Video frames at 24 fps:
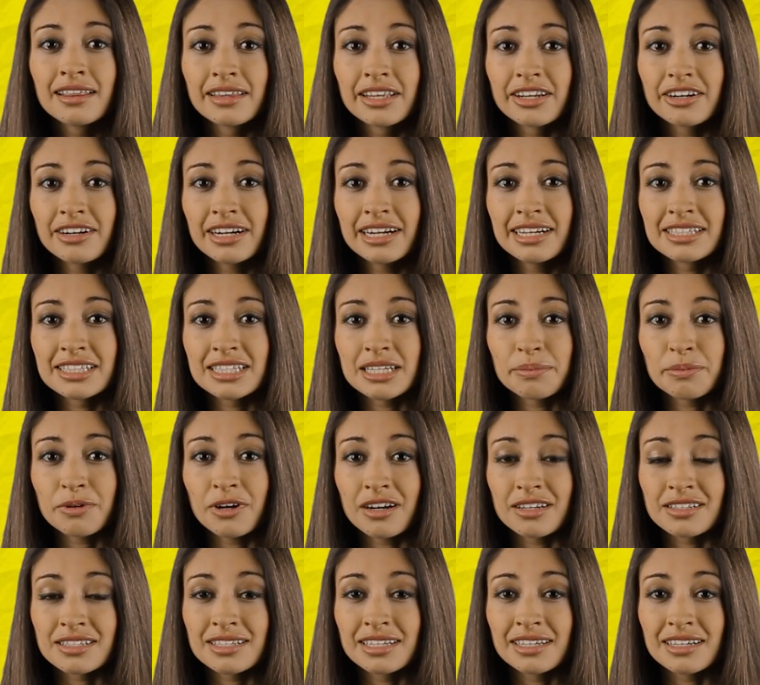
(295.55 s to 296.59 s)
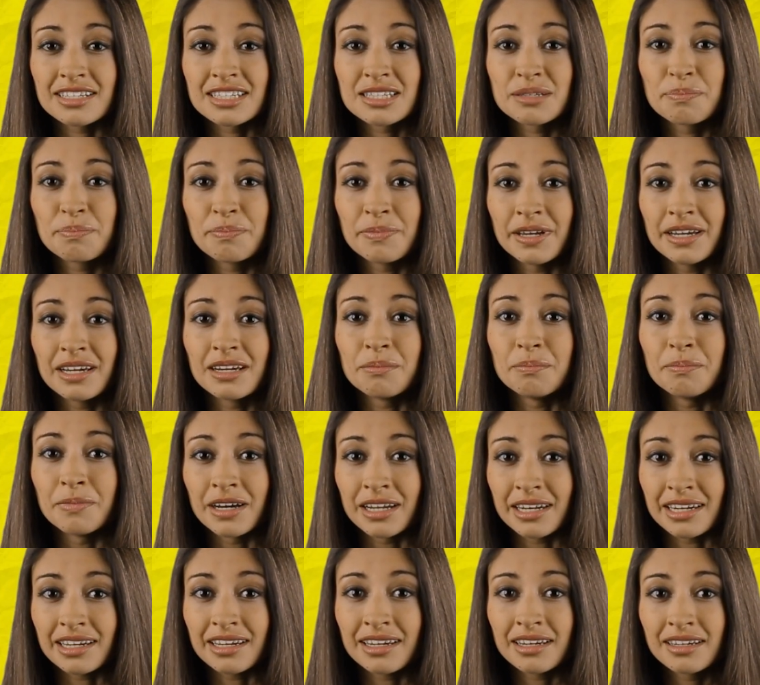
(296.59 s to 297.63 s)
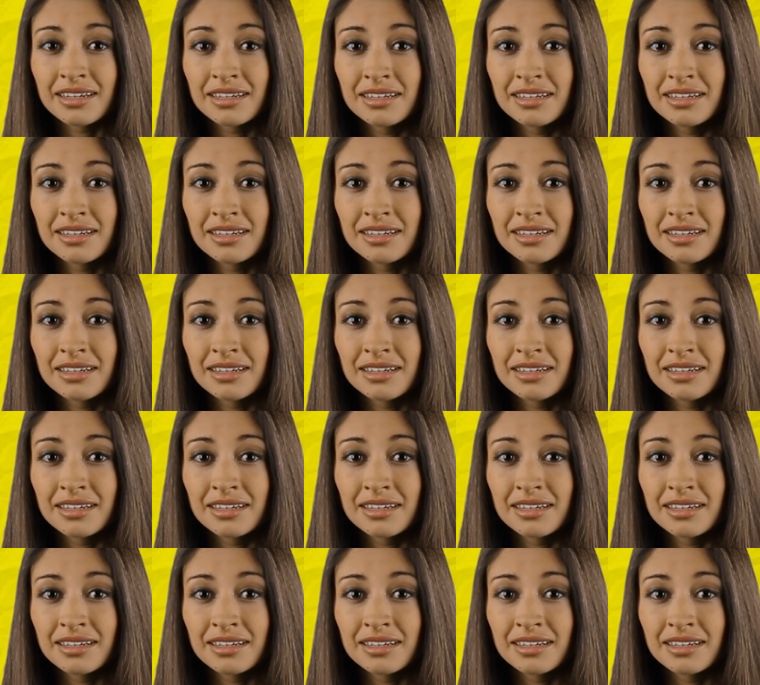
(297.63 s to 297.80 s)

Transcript: Litter ends up costing us big money.